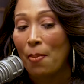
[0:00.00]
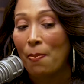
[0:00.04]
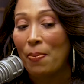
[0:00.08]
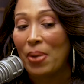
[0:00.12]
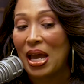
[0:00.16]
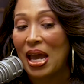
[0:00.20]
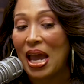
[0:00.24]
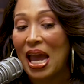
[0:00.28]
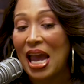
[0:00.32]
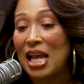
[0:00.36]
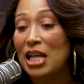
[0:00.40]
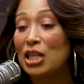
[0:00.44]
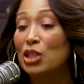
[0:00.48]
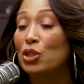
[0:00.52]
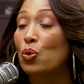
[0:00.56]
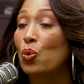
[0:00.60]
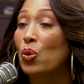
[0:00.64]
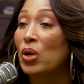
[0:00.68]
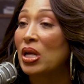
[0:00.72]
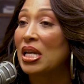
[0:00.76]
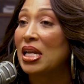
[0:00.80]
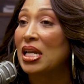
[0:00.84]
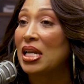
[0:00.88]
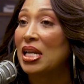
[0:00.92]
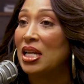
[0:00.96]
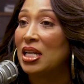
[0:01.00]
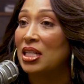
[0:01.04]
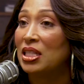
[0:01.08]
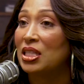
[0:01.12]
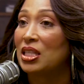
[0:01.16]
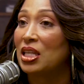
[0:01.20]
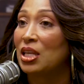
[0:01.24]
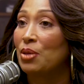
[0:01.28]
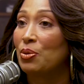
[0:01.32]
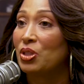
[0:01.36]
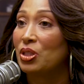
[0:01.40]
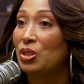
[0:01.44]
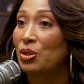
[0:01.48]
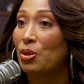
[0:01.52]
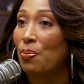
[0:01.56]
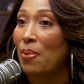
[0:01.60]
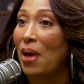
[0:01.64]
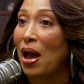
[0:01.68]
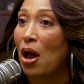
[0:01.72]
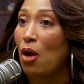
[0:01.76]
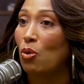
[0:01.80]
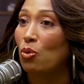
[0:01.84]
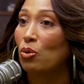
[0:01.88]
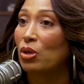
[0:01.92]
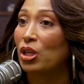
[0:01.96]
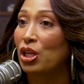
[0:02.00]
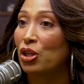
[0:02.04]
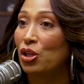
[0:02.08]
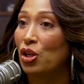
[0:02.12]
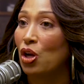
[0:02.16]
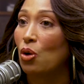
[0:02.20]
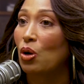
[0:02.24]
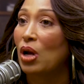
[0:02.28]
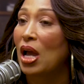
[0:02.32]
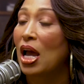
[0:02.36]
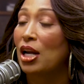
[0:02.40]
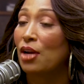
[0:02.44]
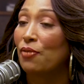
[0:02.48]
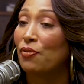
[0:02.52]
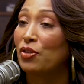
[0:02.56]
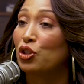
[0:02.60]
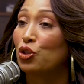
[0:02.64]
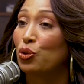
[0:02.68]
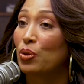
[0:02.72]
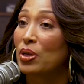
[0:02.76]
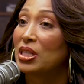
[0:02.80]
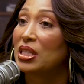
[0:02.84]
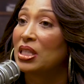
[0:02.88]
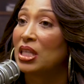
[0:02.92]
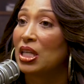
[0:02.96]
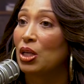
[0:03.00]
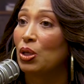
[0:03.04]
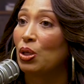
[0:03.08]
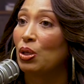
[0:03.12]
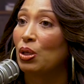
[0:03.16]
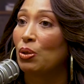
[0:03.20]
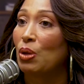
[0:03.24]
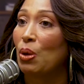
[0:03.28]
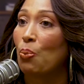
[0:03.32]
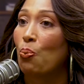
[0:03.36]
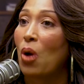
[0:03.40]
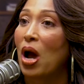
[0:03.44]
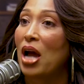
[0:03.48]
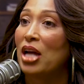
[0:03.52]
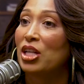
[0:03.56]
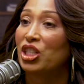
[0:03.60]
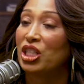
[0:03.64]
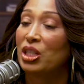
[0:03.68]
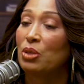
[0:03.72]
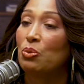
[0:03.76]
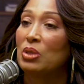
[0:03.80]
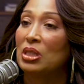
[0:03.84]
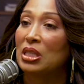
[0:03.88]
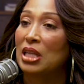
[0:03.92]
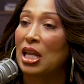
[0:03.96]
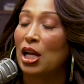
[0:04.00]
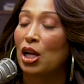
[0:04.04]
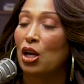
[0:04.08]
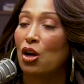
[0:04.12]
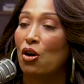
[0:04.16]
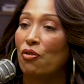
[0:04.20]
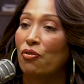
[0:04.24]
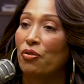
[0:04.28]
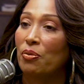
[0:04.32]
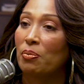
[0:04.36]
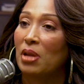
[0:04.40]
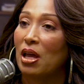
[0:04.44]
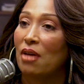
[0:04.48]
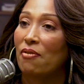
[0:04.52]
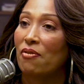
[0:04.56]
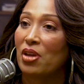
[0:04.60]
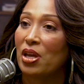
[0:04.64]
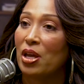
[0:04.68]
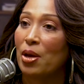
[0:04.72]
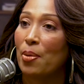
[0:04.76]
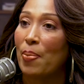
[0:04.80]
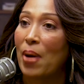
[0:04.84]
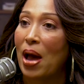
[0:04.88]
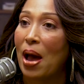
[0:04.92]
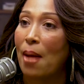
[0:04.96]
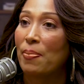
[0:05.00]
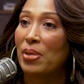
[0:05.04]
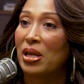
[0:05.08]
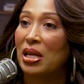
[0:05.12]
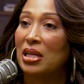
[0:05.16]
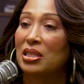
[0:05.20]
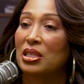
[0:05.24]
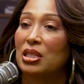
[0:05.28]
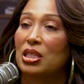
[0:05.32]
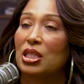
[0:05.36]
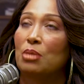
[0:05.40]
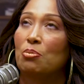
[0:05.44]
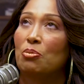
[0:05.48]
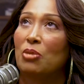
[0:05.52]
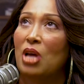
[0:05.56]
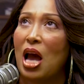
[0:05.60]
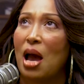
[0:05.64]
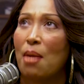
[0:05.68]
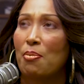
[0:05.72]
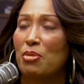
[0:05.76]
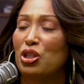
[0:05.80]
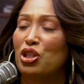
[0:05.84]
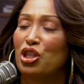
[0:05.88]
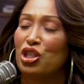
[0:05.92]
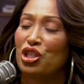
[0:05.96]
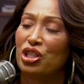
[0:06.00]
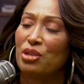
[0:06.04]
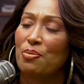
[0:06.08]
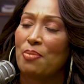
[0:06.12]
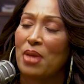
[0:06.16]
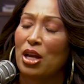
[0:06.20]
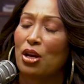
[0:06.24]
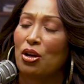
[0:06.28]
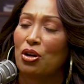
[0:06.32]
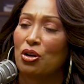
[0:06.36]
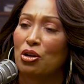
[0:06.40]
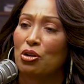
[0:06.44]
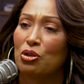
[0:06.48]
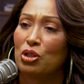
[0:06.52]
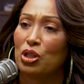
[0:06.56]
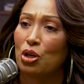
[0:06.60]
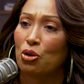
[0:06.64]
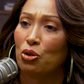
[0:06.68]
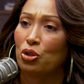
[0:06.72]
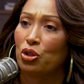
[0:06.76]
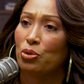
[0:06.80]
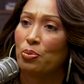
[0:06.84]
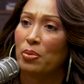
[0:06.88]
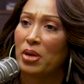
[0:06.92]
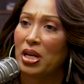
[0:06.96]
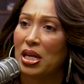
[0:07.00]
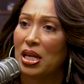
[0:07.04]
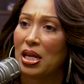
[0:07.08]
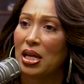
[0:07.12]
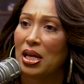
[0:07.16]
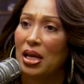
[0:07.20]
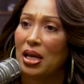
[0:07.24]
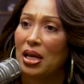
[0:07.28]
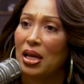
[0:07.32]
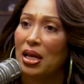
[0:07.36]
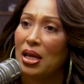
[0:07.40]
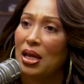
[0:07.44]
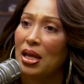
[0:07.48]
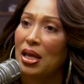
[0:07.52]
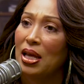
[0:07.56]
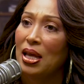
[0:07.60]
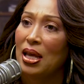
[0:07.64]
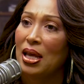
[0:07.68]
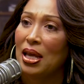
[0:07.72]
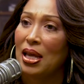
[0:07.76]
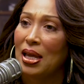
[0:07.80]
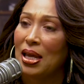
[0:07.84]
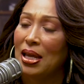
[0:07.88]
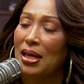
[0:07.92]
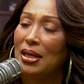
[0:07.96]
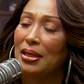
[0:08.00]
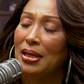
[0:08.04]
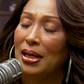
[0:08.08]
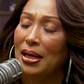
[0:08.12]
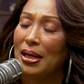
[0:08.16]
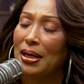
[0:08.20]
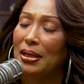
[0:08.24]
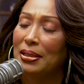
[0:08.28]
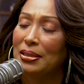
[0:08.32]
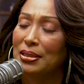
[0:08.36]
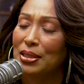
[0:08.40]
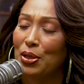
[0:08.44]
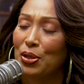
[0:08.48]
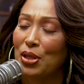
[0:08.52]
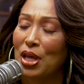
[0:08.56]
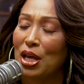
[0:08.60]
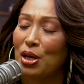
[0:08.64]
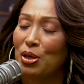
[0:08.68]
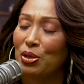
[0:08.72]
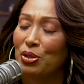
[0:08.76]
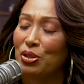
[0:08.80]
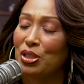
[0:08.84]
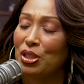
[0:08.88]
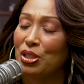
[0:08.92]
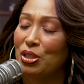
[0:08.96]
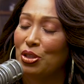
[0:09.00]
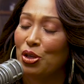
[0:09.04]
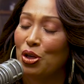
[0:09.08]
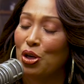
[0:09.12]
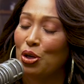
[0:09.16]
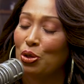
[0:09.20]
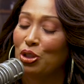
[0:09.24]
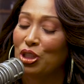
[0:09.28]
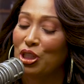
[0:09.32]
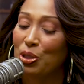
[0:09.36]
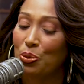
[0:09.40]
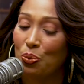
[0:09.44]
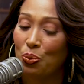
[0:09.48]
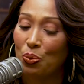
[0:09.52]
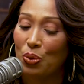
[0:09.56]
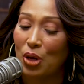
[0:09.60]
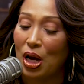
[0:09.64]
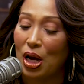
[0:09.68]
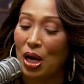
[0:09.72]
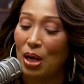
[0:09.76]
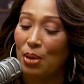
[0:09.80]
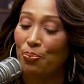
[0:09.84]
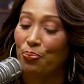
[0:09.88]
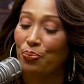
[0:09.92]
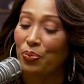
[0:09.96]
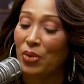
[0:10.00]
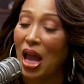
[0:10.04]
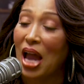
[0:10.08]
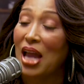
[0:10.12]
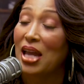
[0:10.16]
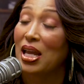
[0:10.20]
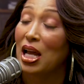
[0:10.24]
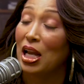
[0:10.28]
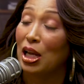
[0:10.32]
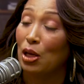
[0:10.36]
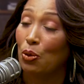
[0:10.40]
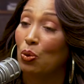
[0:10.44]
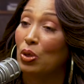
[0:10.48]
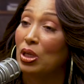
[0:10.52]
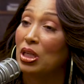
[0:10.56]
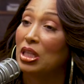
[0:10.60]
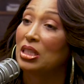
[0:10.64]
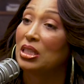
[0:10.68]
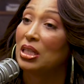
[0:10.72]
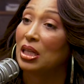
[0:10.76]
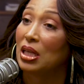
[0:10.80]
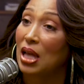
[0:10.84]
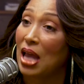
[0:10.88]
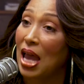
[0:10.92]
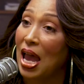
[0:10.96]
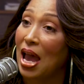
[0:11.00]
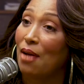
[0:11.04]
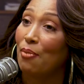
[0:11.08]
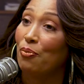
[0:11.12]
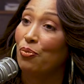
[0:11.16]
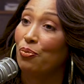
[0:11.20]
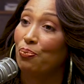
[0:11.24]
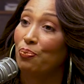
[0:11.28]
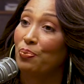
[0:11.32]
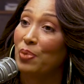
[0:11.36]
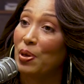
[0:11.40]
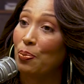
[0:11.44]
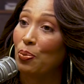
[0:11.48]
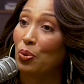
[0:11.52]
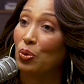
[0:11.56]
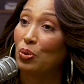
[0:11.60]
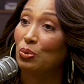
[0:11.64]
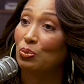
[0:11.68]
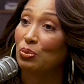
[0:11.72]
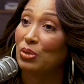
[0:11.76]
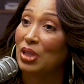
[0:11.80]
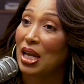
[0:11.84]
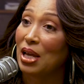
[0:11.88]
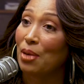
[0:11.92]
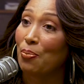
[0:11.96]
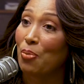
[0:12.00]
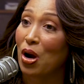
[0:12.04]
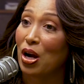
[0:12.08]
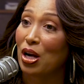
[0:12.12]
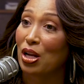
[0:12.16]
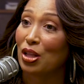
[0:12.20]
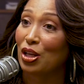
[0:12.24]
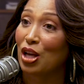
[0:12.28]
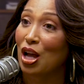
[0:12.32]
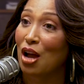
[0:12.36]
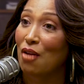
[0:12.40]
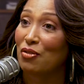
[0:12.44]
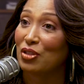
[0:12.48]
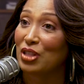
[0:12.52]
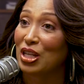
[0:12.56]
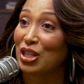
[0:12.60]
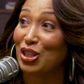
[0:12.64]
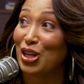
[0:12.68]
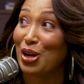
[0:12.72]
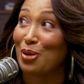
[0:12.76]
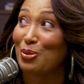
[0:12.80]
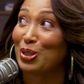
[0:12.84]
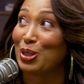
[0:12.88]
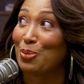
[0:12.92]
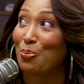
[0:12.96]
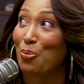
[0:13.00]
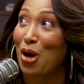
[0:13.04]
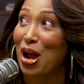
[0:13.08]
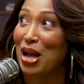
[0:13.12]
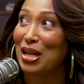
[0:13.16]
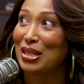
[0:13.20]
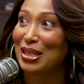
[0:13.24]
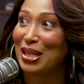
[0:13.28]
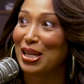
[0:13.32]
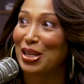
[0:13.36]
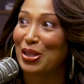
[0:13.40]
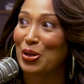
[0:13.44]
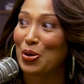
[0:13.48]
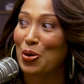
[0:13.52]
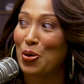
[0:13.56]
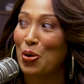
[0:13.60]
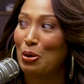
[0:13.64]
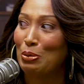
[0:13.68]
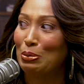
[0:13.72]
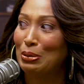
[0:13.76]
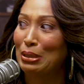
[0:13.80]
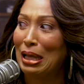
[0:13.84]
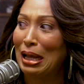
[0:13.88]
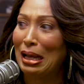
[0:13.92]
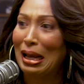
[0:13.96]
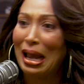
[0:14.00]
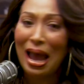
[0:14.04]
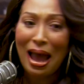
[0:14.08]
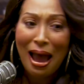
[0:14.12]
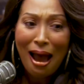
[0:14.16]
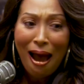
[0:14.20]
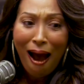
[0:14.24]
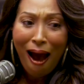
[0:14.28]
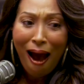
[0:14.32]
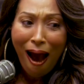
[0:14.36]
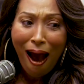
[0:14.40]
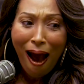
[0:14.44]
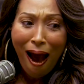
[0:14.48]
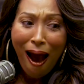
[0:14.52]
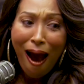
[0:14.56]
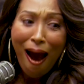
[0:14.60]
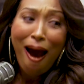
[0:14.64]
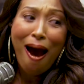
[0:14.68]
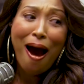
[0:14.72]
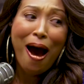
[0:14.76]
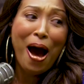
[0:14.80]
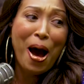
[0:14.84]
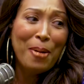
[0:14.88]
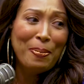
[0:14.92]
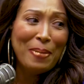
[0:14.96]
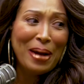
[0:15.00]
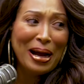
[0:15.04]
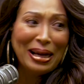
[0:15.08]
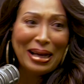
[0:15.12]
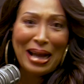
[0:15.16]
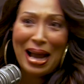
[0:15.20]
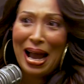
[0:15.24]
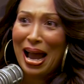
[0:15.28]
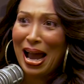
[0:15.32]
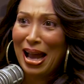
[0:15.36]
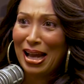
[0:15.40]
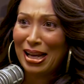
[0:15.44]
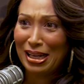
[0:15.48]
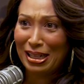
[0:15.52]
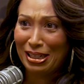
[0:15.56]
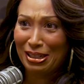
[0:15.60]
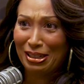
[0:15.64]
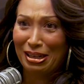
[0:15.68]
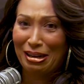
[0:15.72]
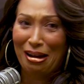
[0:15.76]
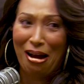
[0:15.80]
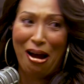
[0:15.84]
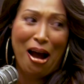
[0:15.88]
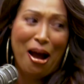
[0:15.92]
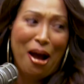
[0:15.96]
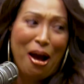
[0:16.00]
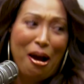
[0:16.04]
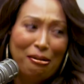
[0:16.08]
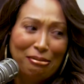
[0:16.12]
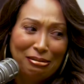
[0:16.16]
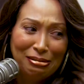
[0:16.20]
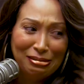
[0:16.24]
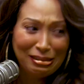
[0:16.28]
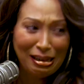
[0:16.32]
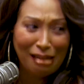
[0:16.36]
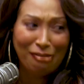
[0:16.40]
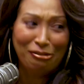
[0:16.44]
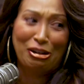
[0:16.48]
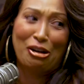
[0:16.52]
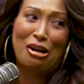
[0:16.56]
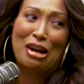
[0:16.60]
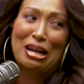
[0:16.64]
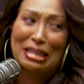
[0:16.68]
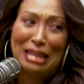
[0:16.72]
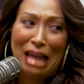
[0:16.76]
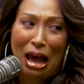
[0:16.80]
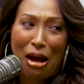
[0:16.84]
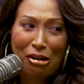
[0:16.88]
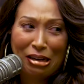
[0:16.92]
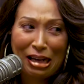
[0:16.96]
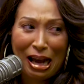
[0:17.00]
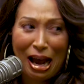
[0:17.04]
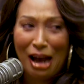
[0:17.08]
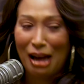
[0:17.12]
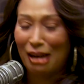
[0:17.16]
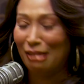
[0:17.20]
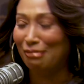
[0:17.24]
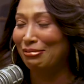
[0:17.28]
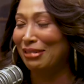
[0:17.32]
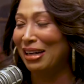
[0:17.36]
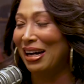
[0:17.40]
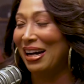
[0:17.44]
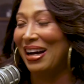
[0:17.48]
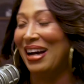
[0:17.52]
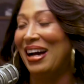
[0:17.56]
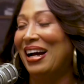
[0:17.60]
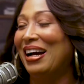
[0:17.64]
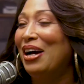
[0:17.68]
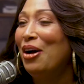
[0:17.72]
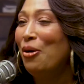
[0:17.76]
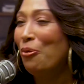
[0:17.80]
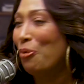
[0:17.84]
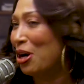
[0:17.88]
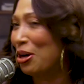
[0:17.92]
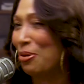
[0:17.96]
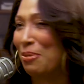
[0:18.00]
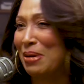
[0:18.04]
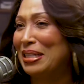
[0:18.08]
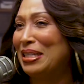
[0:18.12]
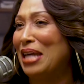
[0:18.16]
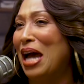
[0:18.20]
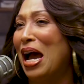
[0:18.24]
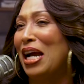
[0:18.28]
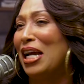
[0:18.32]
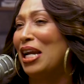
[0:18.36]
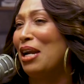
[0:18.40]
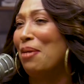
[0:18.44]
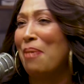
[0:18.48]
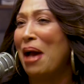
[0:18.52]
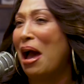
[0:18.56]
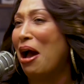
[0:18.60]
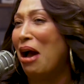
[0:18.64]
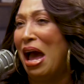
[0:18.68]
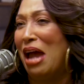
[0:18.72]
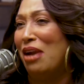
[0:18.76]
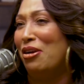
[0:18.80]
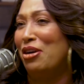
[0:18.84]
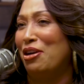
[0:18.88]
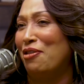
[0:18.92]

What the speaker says: But Hazel E. It's about kind of addressing why she was let go from Love and Hip Hop because of some comments that she made on her social media. And so Ayanla wanted to have people take part in the conversation. I was surprised to get the call. I was like, oh my God, you're calling? Of course I'll come. What are we talking about? I